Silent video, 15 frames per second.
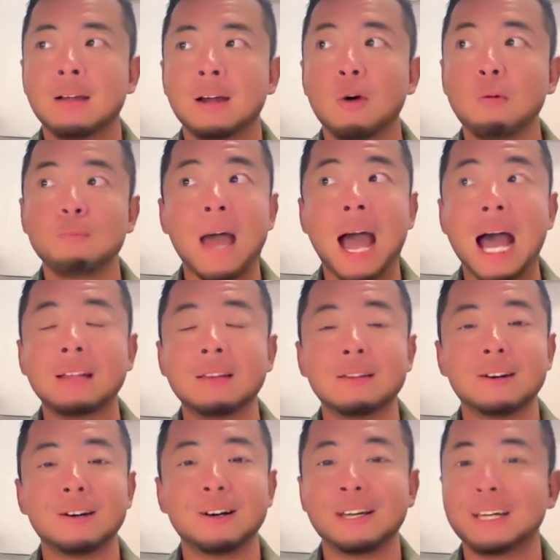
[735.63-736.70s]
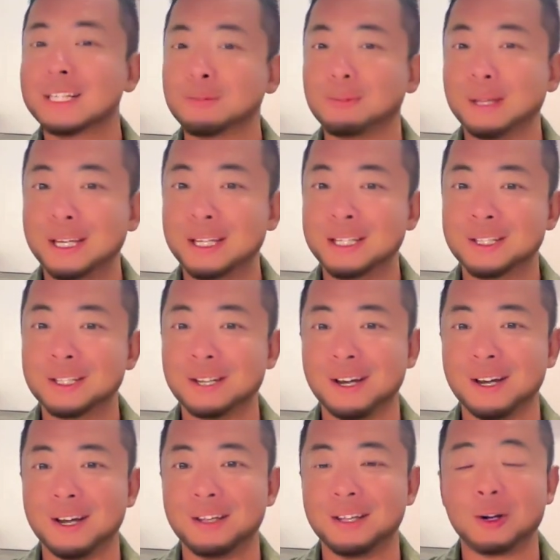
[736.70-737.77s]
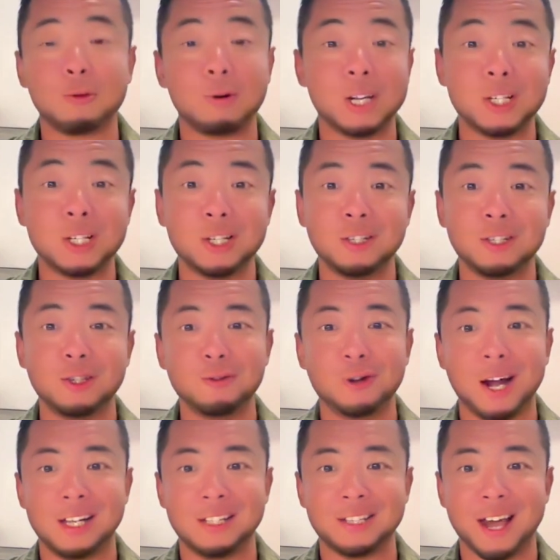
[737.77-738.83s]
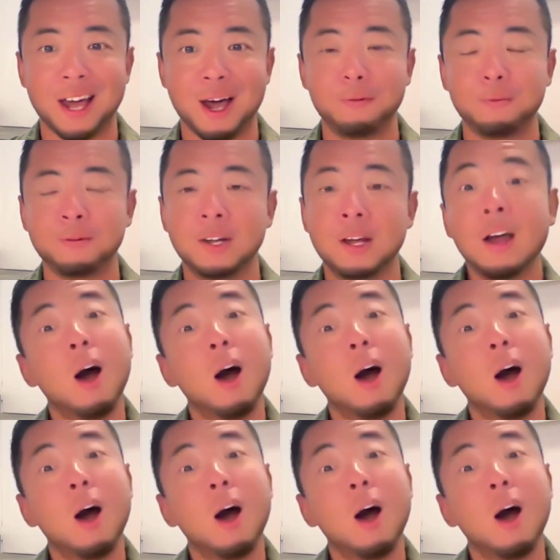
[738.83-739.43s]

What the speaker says: Hope that explains the questions you guys have.